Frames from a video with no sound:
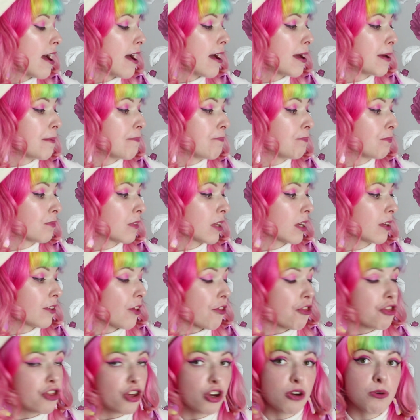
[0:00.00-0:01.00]

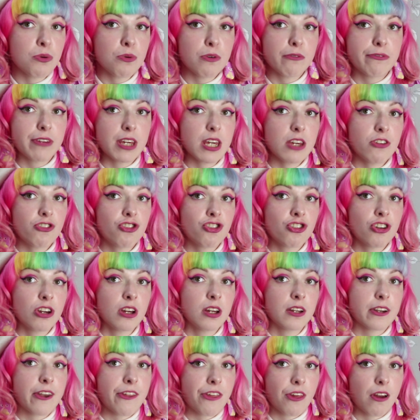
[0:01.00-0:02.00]
There's 2 of
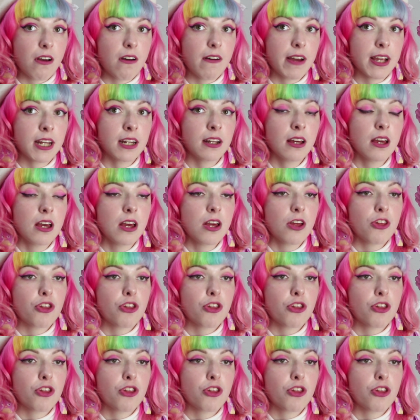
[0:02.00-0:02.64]
each design.